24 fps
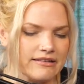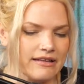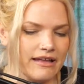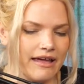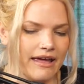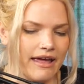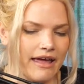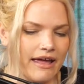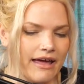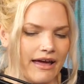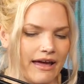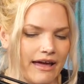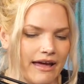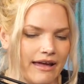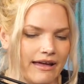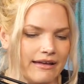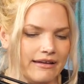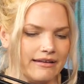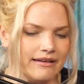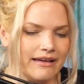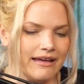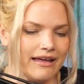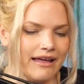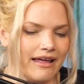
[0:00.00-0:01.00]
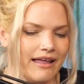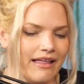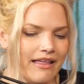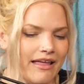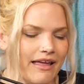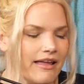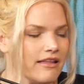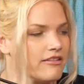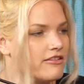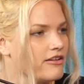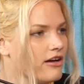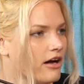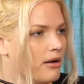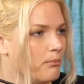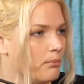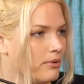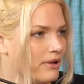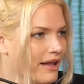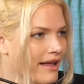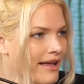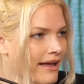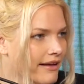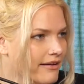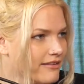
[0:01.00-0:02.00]
and it's
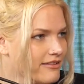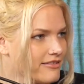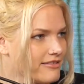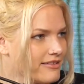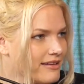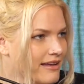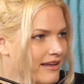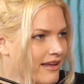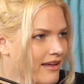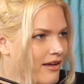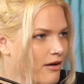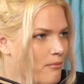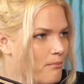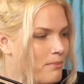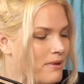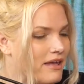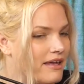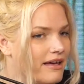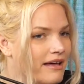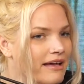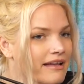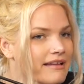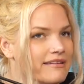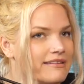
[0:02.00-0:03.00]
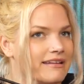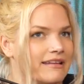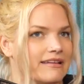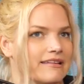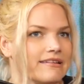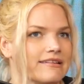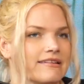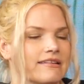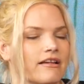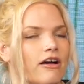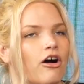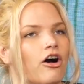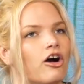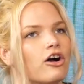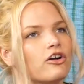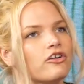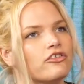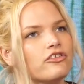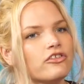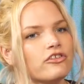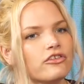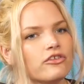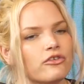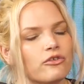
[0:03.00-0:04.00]
complex because it's hard
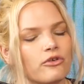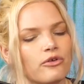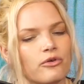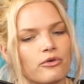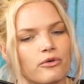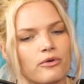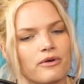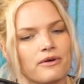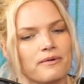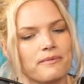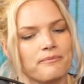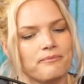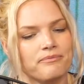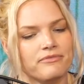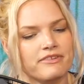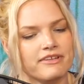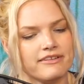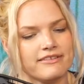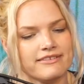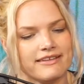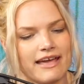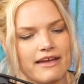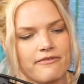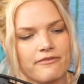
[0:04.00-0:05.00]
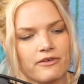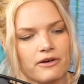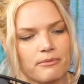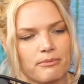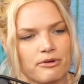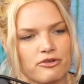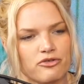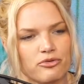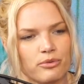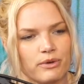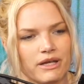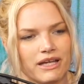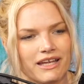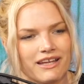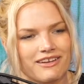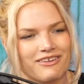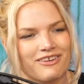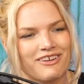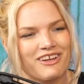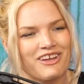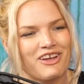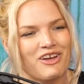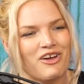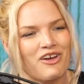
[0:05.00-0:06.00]
to decipher between
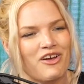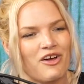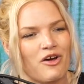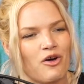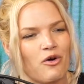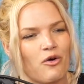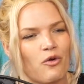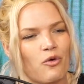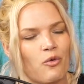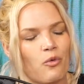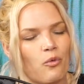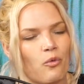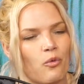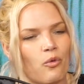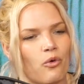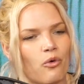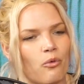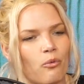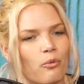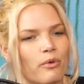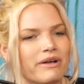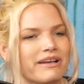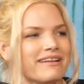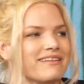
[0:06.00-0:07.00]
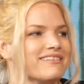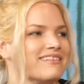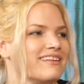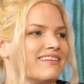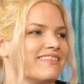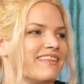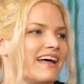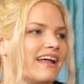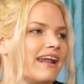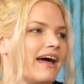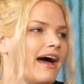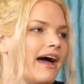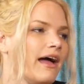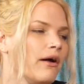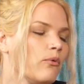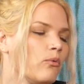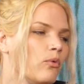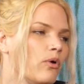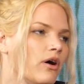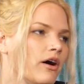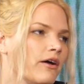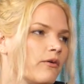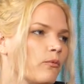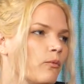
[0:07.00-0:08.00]
what is it that I
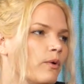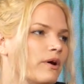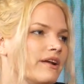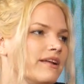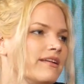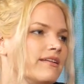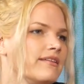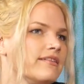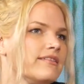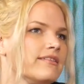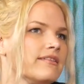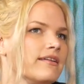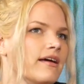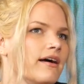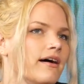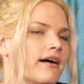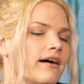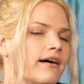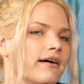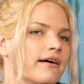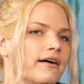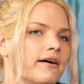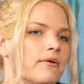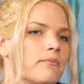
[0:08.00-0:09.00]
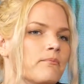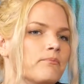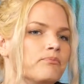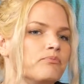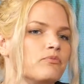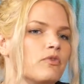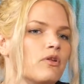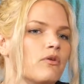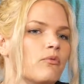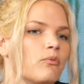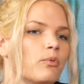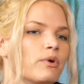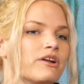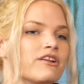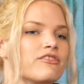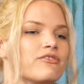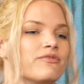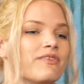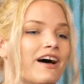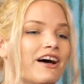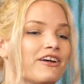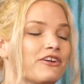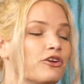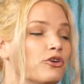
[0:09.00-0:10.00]
want, what is
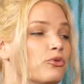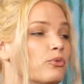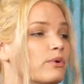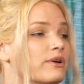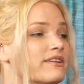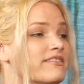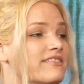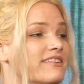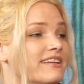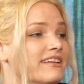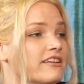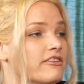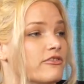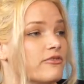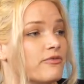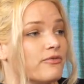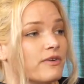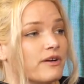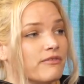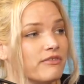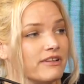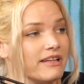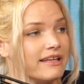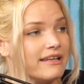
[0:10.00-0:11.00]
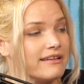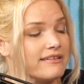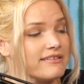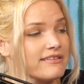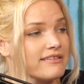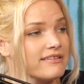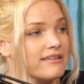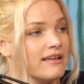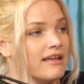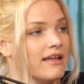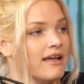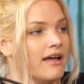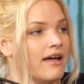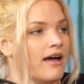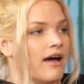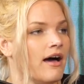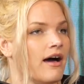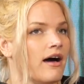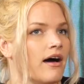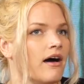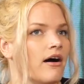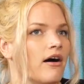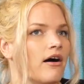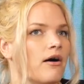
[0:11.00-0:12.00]
valued, what is seen as frivolous,
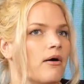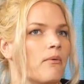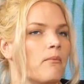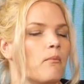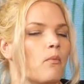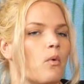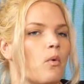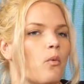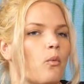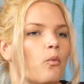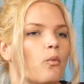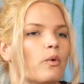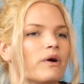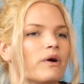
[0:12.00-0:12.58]
what